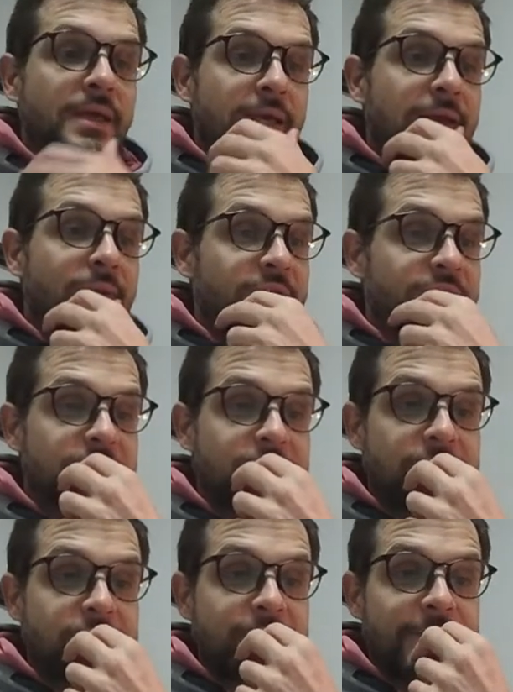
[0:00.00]
Anyway,
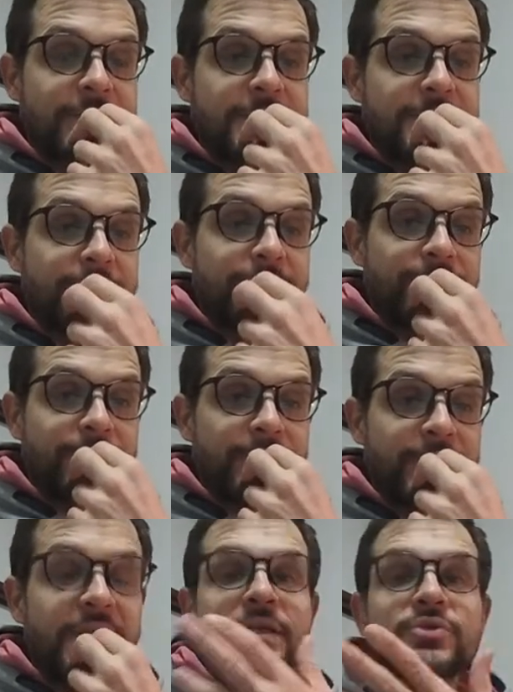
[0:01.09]
so
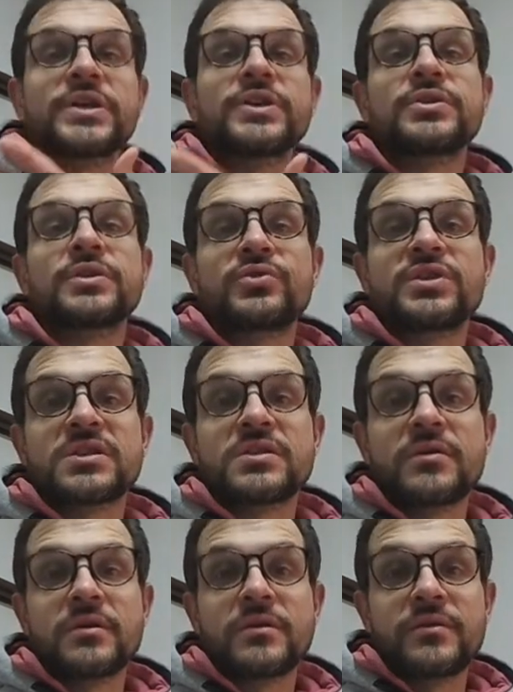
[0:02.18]
but I try to increase
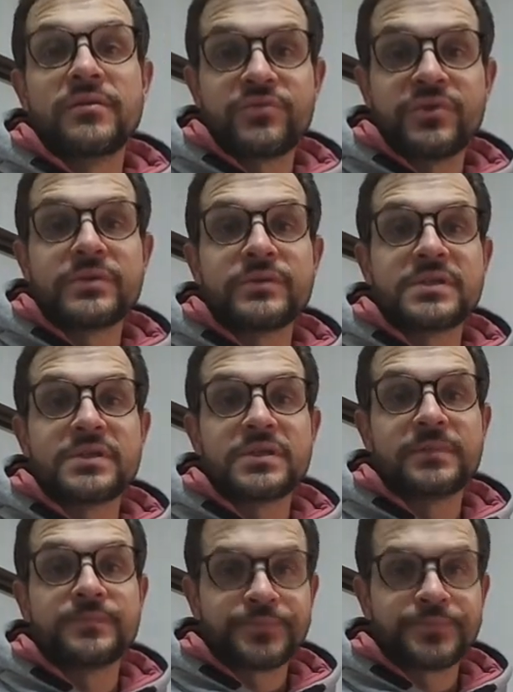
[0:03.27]
the frequency